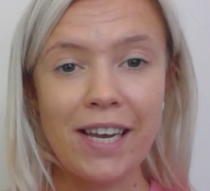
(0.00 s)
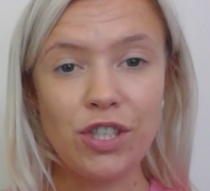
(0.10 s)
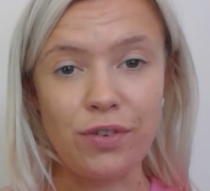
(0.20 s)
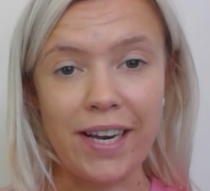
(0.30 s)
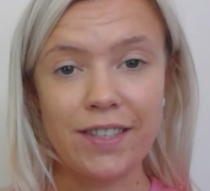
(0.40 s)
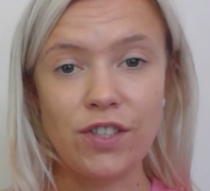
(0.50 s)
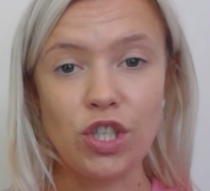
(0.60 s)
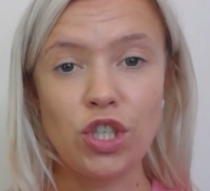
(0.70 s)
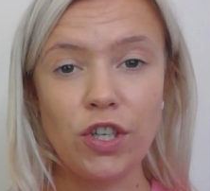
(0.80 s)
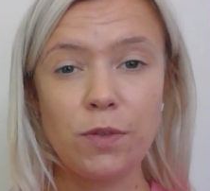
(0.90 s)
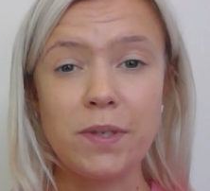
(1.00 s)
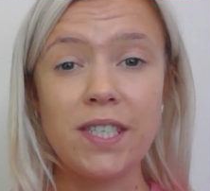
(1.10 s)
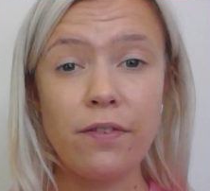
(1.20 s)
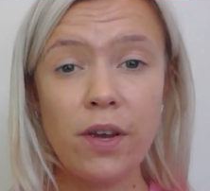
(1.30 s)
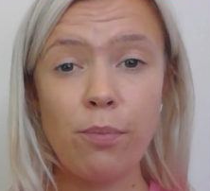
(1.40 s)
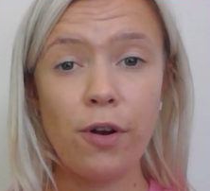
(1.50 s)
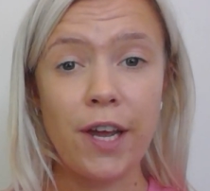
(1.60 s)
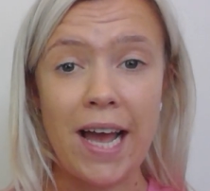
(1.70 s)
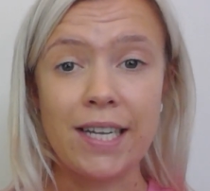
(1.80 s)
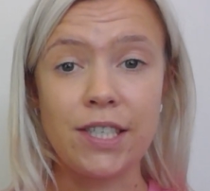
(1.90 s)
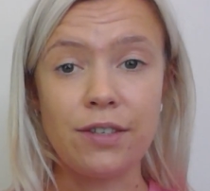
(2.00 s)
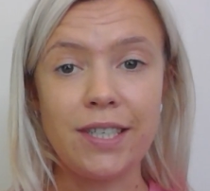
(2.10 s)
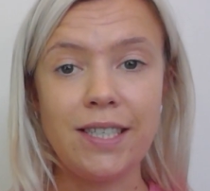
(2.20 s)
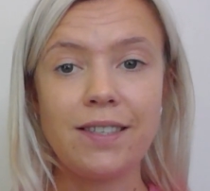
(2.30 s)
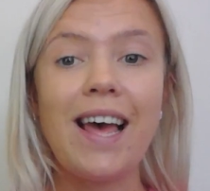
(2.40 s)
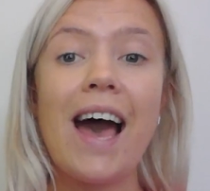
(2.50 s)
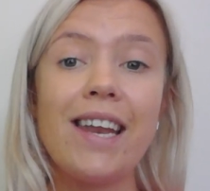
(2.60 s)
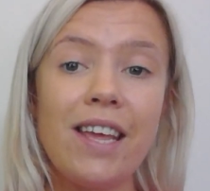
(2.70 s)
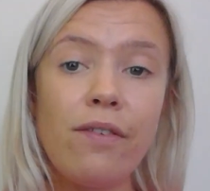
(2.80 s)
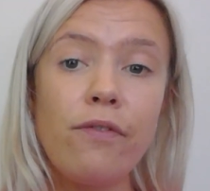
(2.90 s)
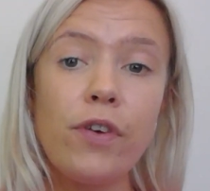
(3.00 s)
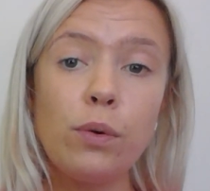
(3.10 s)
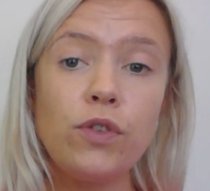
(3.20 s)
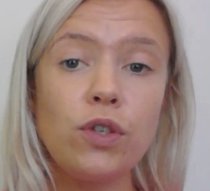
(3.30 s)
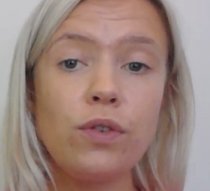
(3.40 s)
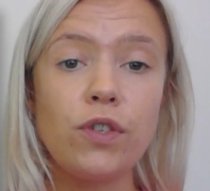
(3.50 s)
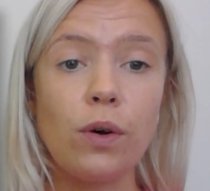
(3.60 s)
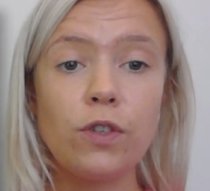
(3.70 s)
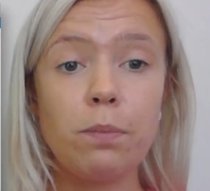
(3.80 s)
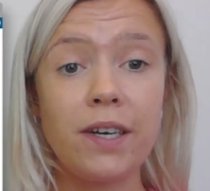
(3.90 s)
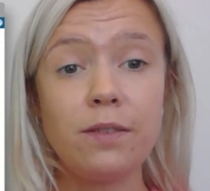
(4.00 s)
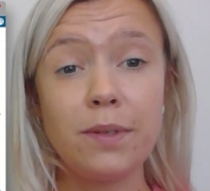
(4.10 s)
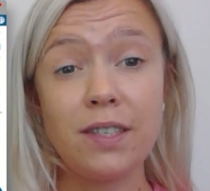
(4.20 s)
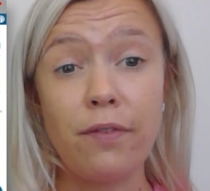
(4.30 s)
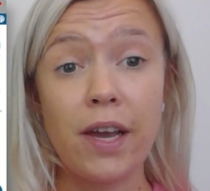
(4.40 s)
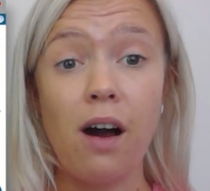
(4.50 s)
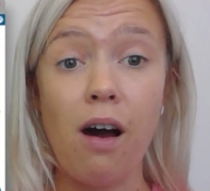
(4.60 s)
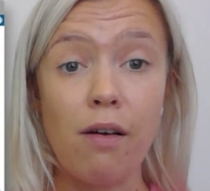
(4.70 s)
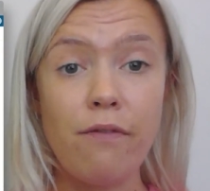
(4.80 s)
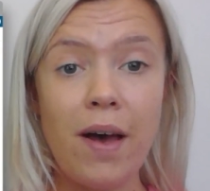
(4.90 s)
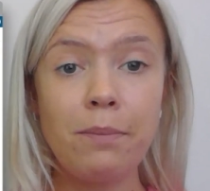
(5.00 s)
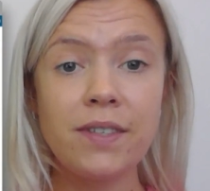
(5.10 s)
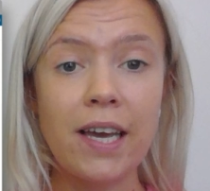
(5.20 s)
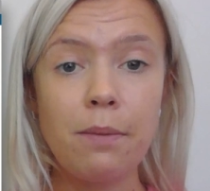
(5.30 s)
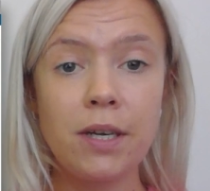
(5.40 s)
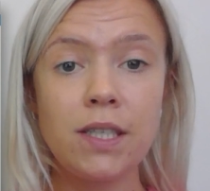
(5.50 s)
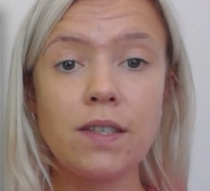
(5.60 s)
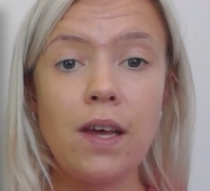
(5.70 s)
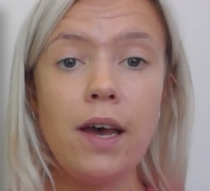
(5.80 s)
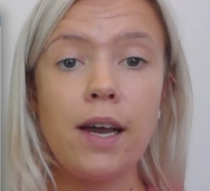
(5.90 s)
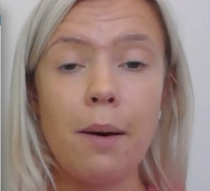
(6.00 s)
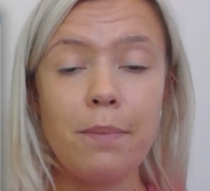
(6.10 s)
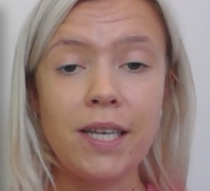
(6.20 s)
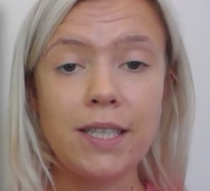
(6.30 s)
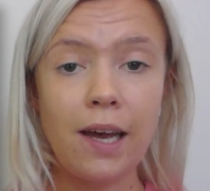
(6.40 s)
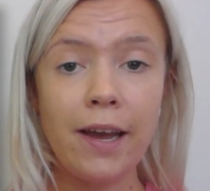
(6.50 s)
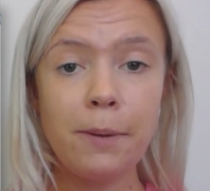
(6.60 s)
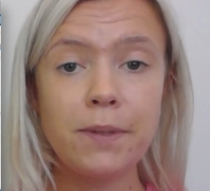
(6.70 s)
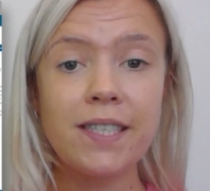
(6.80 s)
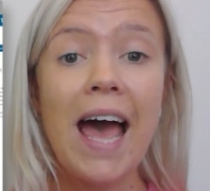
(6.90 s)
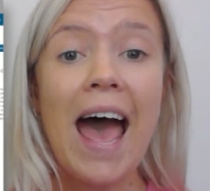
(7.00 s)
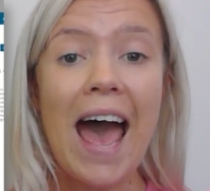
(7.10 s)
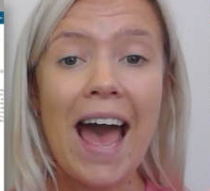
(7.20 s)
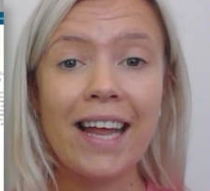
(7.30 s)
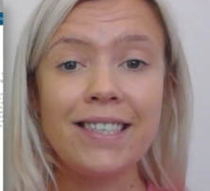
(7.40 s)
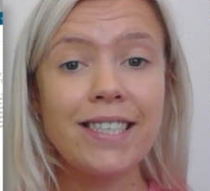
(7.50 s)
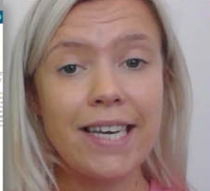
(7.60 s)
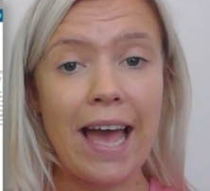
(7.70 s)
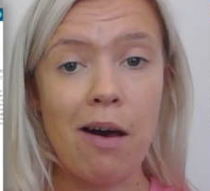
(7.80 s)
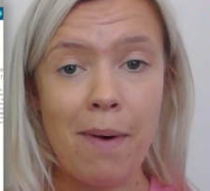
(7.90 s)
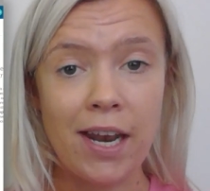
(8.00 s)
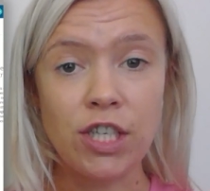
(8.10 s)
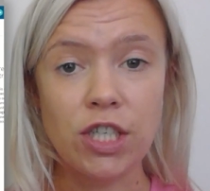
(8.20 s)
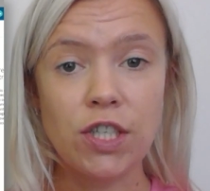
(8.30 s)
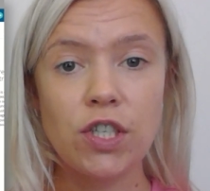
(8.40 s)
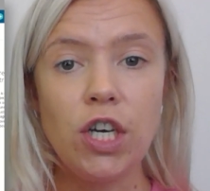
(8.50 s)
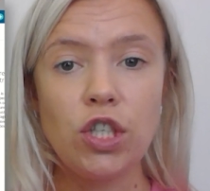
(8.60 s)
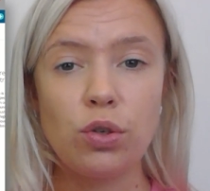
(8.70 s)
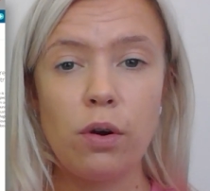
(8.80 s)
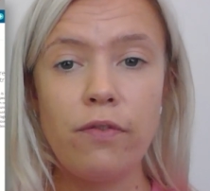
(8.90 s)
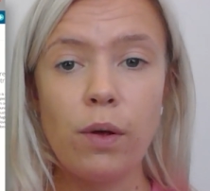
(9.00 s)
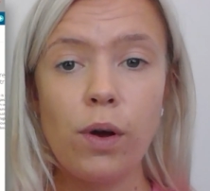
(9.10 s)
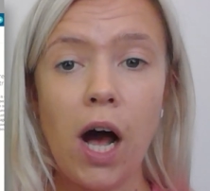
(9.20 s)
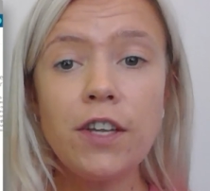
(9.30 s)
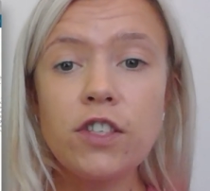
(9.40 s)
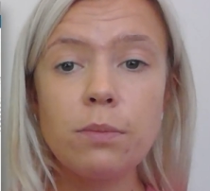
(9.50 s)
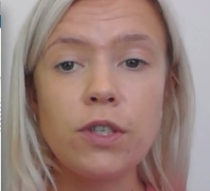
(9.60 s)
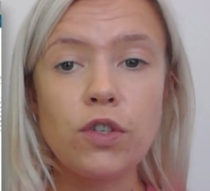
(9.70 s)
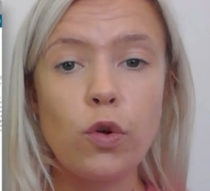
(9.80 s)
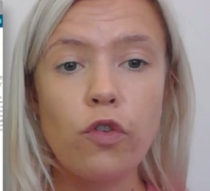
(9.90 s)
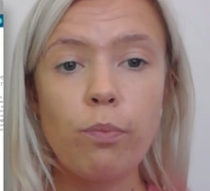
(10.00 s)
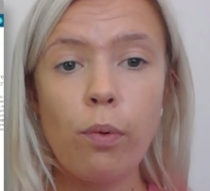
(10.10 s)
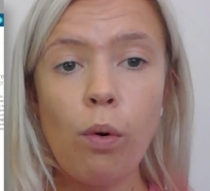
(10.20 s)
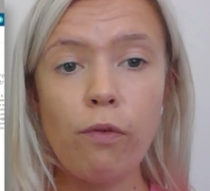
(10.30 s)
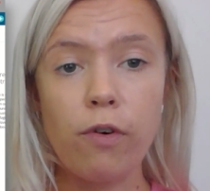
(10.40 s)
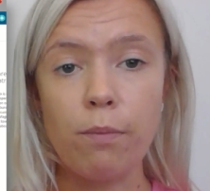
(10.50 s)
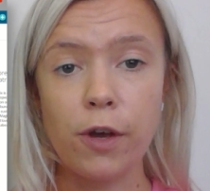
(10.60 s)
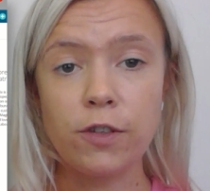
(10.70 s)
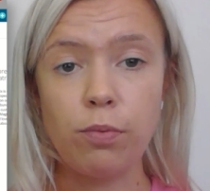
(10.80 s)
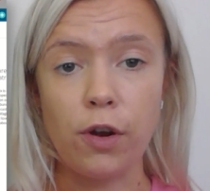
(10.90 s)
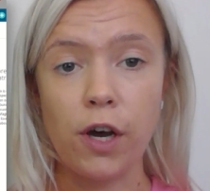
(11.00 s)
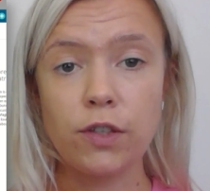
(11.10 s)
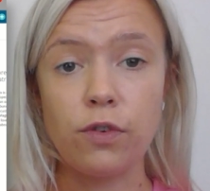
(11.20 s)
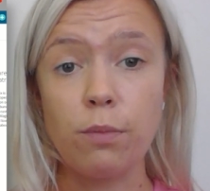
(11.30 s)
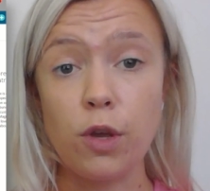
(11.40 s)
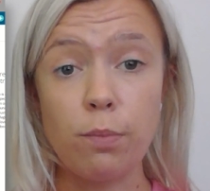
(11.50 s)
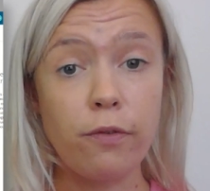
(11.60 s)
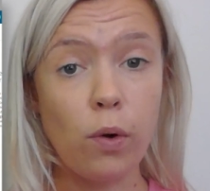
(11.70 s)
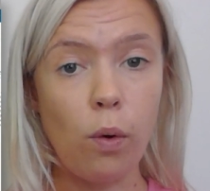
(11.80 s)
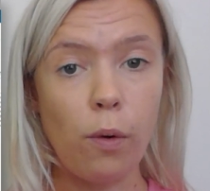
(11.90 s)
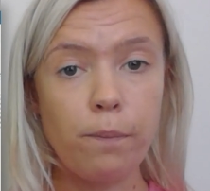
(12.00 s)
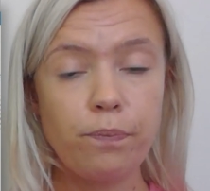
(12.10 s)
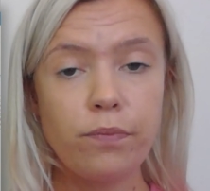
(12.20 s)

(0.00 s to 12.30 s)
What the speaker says: matrix to show specific product categories and even filter your results by specific RFM segments, company types, and account managers to reveal customers who have bought from those products from you before.